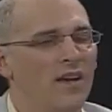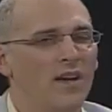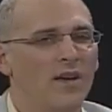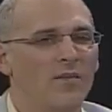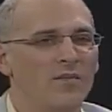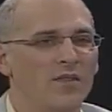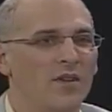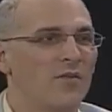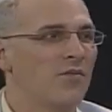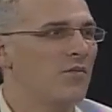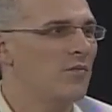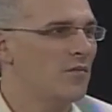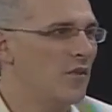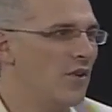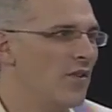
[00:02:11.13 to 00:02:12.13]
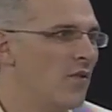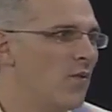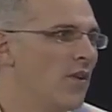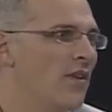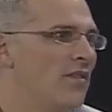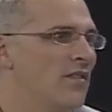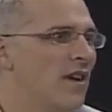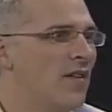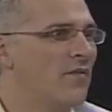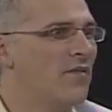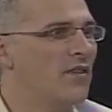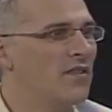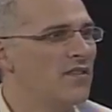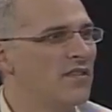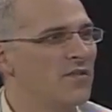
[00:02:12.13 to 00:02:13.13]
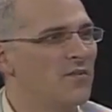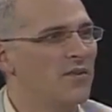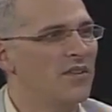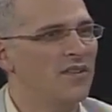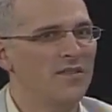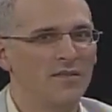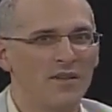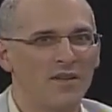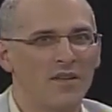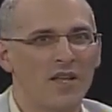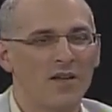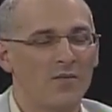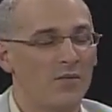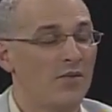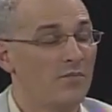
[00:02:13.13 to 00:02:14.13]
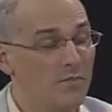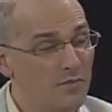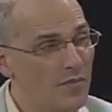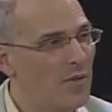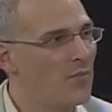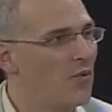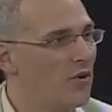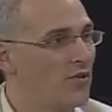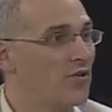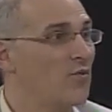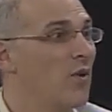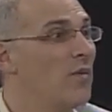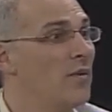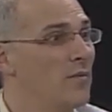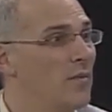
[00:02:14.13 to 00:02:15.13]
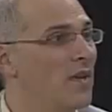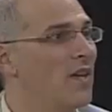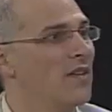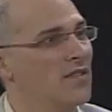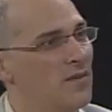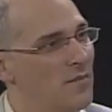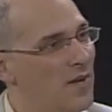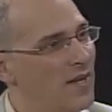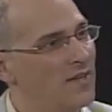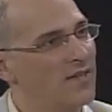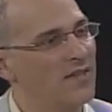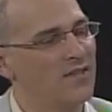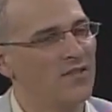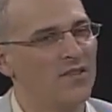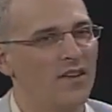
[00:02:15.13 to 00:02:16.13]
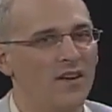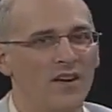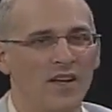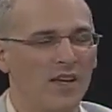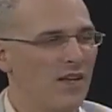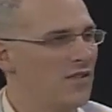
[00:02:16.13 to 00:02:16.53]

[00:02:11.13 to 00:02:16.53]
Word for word: Um, so during the winter time, for instance, when a lot when people aren't swimming because the manatees are there,